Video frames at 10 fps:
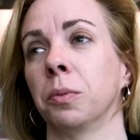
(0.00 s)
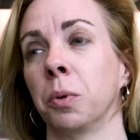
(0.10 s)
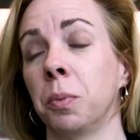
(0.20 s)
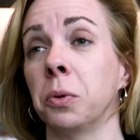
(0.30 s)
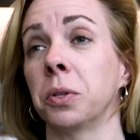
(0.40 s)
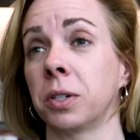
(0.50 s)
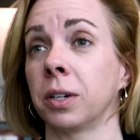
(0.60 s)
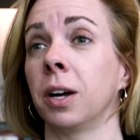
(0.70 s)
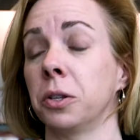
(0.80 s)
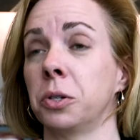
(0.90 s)
proposed
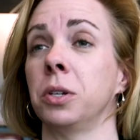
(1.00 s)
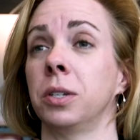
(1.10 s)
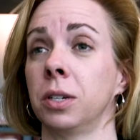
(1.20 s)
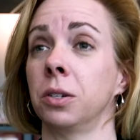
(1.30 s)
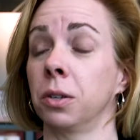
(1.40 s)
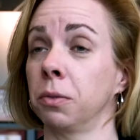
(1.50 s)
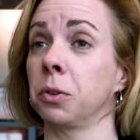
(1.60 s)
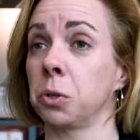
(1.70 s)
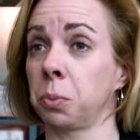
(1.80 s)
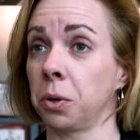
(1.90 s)
technologies into their
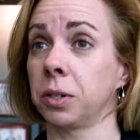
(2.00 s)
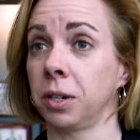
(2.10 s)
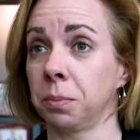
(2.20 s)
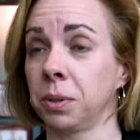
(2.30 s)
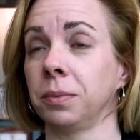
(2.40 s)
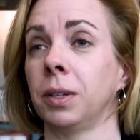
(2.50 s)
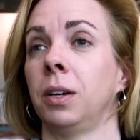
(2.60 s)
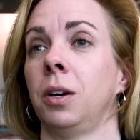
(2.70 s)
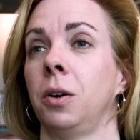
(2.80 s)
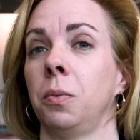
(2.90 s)
first prototype,
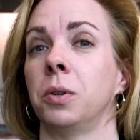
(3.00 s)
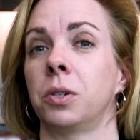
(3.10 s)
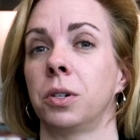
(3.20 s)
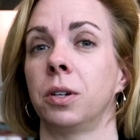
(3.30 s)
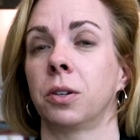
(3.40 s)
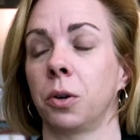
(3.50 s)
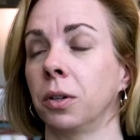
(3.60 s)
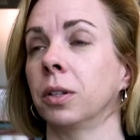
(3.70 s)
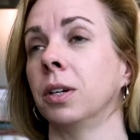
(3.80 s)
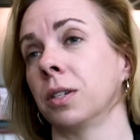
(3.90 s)
which
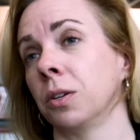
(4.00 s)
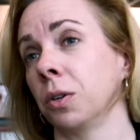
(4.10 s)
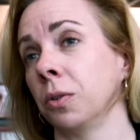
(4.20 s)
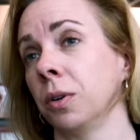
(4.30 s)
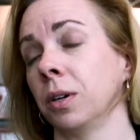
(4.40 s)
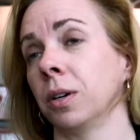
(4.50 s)
currently is undergoing